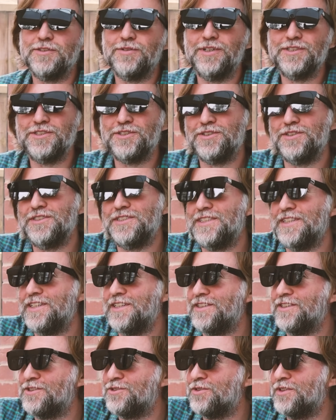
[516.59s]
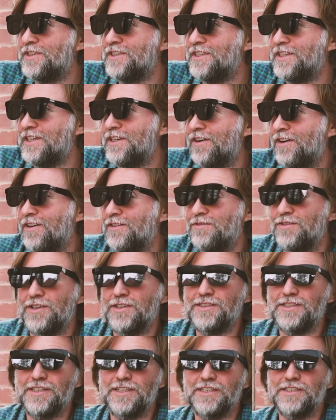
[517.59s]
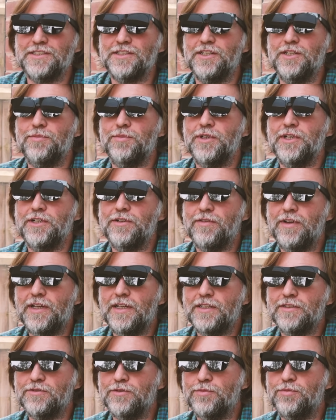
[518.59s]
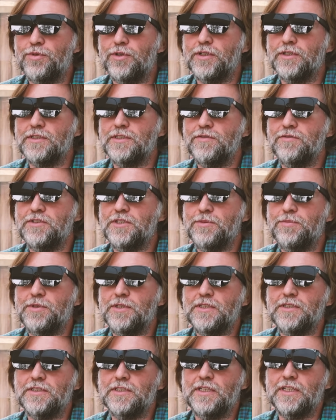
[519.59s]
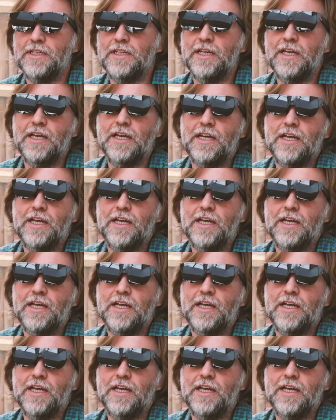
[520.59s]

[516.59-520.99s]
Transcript: So as you can see, the TrigKey i13 is going to be a great little productivity PC